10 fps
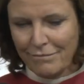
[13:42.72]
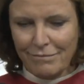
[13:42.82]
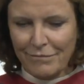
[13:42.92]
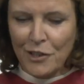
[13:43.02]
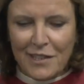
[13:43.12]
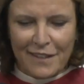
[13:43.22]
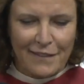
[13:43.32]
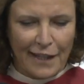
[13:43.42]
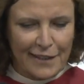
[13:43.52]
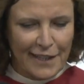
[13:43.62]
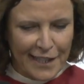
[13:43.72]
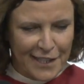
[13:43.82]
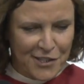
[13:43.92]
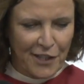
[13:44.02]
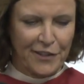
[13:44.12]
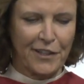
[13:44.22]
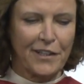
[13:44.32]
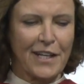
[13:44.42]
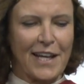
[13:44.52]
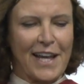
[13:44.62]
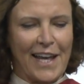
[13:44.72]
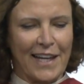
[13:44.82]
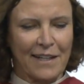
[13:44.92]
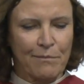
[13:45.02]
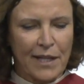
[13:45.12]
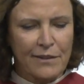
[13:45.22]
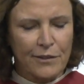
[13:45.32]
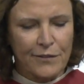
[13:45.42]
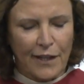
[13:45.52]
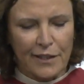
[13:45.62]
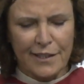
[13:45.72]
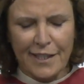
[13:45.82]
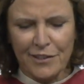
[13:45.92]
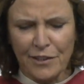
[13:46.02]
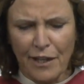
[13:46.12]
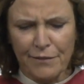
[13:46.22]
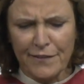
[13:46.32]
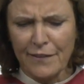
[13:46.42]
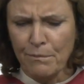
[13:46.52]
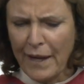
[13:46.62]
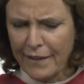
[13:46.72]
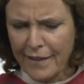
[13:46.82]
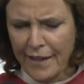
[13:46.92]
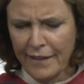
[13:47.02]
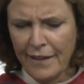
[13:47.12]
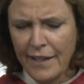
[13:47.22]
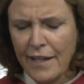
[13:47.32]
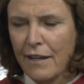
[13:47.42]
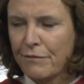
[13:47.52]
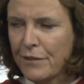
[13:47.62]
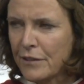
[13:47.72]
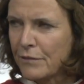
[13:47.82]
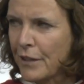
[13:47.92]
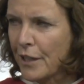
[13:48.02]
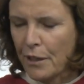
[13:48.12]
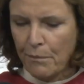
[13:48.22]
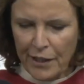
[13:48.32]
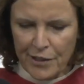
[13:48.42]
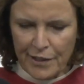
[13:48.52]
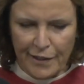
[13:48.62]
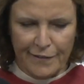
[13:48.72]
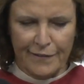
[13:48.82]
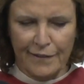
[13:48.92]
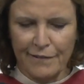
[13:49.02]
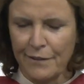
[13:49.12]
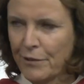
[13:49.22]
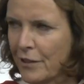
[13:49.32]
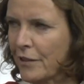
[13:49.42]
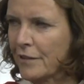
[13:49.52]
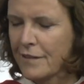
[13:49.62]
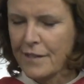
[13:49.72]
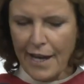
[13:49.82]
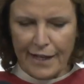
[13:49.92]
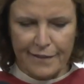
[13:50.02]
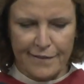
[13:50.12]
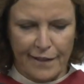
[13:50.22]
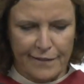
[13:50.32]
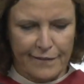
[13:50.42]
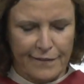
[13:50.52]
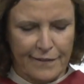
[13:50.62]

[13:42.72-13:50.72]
looked exactly like each other, and it made those architecture offices back then feel very homogenous and difficult to access.